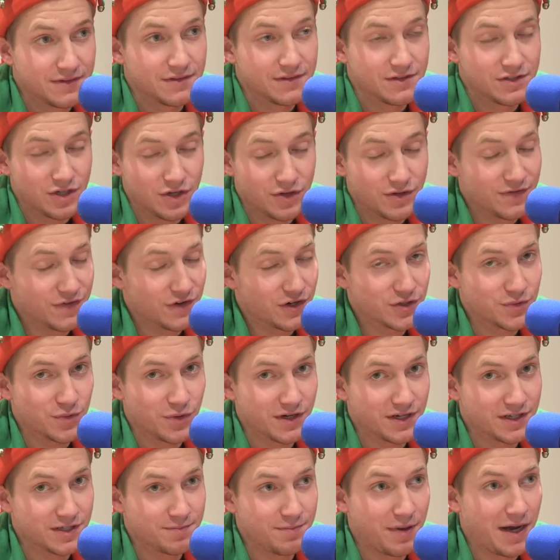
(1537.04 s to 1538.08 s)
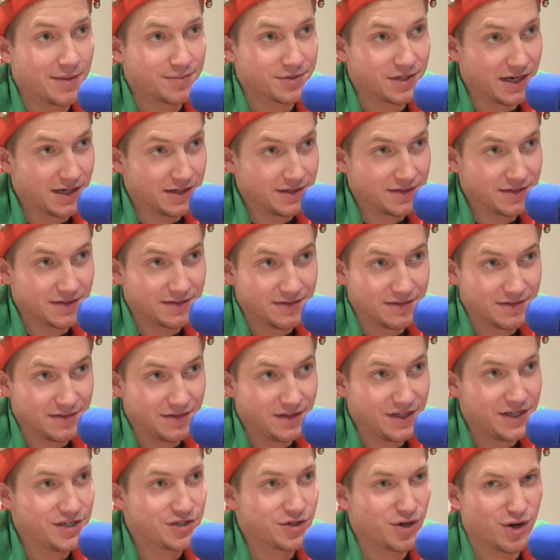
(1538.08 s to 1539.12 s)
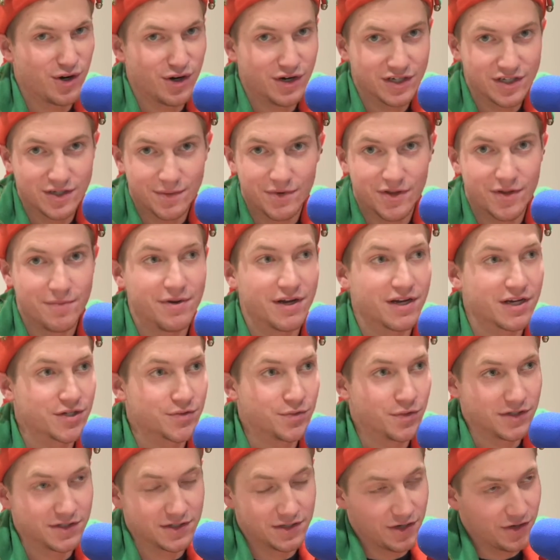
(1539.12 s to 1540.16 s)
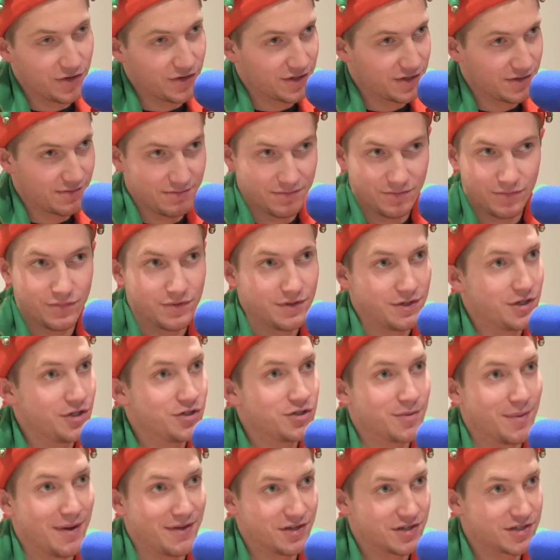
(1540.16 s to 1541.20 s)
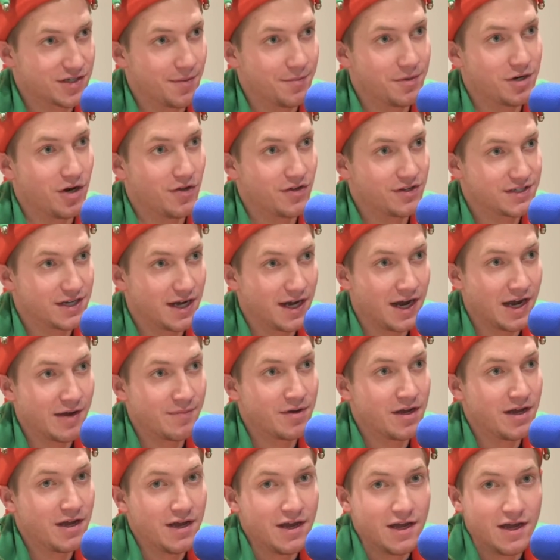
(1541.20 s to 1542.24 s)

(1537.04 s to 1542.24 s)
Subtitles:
So the first one is pop signs. These are some of the biggest ones. I know this, we use them at the summit all the time.